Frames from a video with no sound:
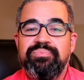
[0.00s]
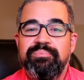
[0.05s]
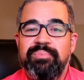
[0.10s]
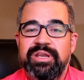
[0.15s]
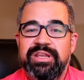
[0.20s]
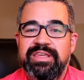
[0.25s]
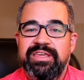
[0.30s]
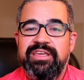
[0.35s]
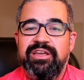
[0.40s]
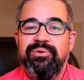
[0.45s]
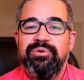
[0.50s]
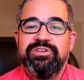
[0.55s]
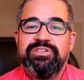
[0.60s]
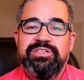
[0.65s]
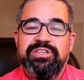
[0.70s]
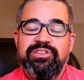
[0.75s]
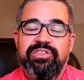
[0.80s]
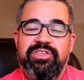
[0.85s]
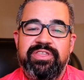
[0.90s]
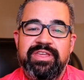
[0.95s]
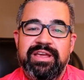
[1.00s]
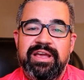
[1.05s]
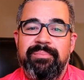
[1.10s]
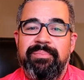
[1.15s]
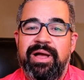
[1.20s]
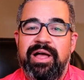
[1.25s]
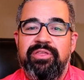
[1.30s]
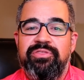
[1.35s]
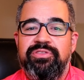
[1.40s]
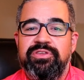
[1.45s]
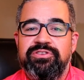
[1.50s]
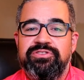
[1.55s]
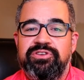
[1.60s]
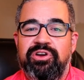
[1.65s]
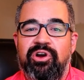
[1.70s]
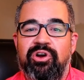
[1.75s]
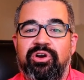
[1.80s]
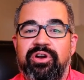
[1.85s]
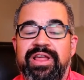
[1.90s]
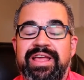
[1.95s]
But here is the thing about this
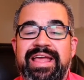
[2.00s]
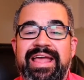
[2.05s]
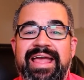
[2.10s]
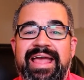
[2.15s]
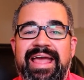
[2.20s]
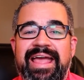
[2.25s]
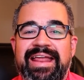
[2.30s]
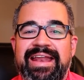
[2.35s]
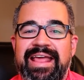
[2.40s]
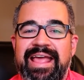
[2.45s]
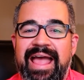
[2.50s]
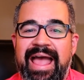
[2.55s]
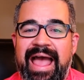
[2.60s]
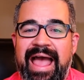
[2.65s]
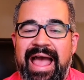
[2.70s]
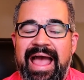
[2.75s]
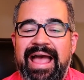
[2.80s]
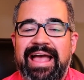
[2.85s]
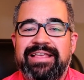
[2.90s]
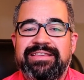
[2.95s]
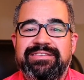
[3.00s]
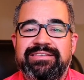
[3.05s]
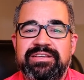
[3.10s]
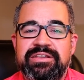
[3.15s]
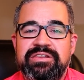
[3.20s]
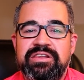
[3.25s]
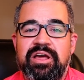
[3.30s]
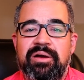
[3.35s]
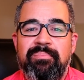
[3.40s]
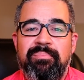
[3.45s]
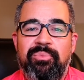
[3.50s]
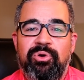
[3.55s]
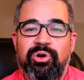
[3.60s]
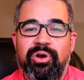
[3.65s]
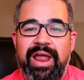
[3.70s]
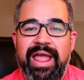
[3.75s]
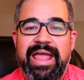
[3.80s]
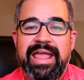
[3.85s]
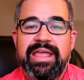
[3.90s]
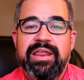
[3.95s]
card. It has the
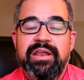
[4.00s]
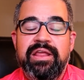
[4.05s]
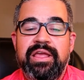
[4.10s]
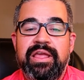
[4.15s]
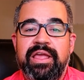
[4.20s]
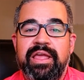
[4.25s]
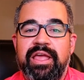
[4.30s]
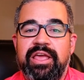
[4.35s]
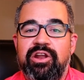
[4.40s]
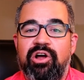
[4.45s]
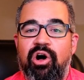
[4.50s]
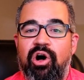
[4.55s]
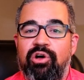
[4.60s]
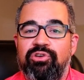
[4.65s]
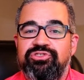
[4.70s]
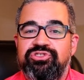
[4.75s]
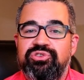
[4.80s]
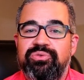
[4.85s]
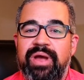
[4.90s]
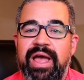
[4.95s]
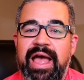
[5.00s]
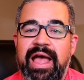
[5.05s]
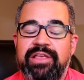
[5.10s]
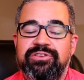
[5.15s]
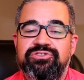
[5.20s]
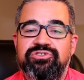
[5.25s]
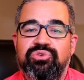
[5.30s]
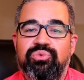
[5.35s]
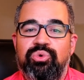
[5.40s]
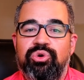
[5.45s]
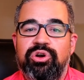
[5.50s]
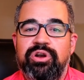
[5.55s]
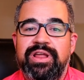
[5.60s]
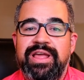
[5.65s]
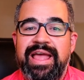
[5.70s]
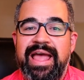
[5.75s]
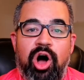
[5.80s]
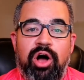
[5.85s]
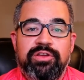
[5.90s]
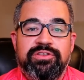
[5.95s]
number 8. It also has the
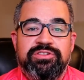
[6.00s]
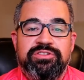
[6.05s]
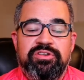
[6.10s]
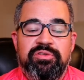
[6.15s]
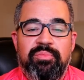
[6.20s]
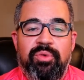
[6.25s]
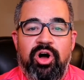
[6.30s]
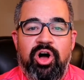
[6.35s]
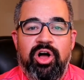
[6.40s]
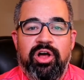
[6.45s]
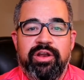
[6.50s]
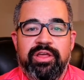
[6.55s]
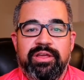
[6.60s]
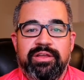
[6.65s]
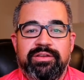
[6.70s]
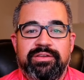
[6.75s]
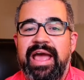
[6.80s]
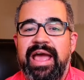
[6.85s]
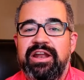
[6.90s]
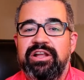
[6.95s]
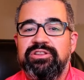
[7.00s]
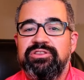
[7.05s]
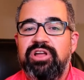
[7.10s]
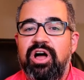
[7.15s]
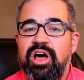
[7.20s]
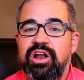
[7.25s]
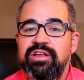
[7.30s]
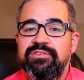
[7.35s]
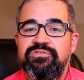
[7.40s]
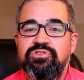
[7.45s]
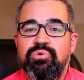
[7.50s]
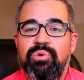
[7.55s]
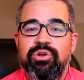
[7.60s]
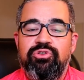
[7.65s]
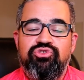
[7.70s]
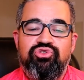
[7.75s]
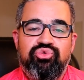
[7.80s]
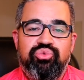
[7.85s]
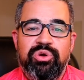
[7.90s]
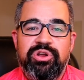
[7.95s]
word awesome on it. And a lot of you
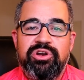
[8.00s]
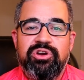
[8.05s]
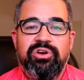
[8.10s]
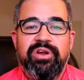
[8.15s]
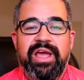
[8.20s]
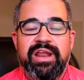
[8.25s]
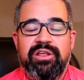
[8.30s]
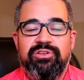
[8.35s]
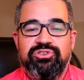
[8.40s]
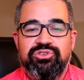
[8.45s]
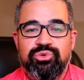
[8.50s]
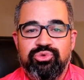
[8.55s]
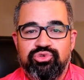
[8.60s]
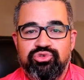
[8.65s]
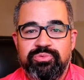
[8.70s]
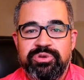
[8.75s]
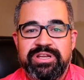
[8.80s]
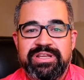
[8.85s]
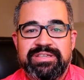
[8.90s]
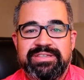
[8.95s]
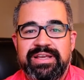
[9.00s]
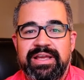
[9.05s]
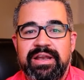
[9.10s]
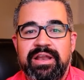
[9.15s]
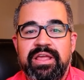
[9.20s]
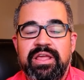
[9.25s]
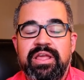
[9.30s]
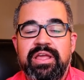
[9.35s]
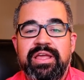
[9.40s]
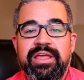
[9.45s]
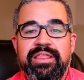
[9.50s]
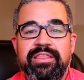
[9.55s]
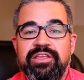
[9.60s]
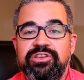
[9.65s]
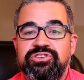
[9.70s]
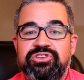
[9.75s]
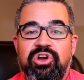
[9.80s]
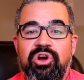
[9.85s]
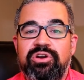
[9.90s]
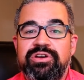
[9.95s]
on Twitter and on social media said,
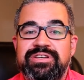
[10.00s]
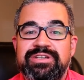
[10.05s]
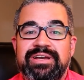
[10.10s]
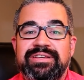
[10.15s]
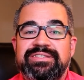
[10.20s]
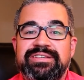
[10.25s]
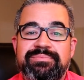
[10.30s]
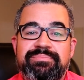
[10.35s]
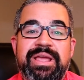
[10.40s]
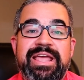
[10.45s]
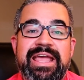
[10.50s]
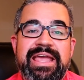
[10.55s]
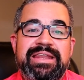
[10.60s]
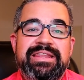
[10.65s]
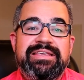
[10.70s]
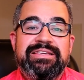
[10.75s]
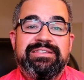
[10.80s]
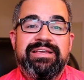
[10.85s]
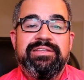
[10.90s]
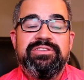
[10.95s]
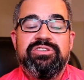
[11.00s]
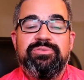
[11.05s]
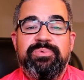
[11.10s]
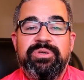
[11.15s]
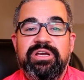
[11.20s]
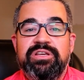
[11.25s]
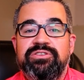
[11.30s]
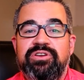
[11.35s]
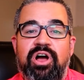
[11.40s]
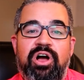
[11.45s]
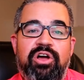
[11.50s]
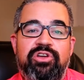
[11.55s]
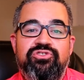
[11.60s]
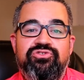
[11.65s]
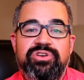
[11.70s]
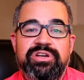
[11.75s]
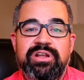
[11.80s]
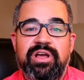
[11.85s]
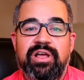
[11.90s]
this card doesn't make any sense because Andre